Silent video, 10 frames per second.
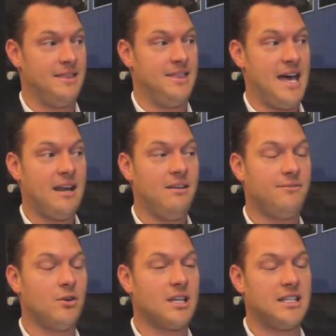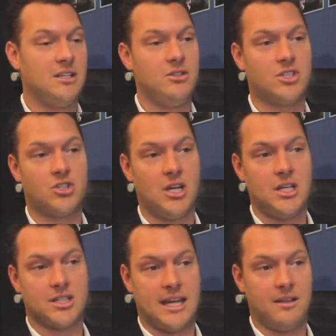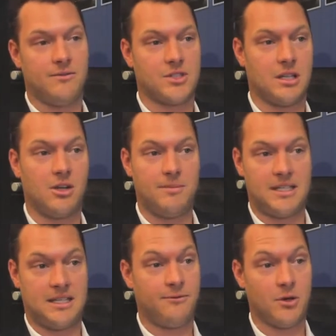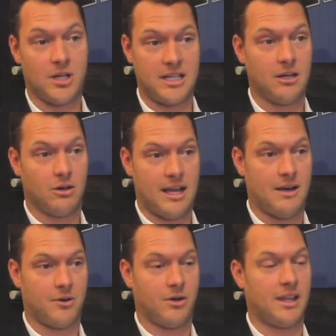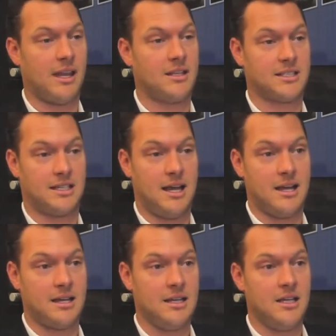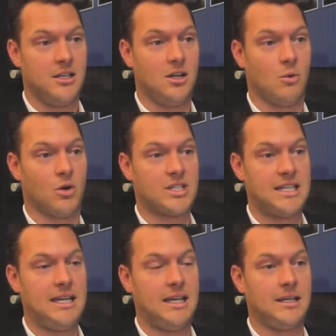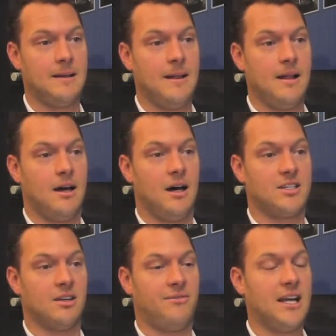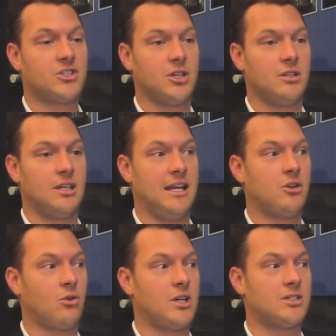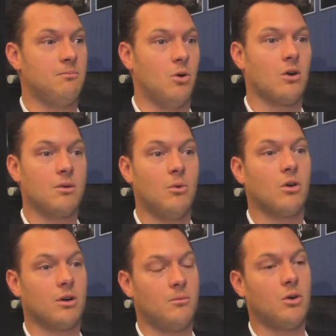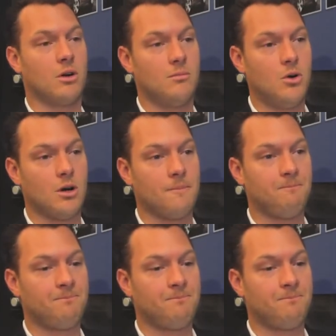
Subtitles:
That info continues to change. That info is a little bit different a year and a half ago than it is today. You know, we're seeing defection increase more and more and more and more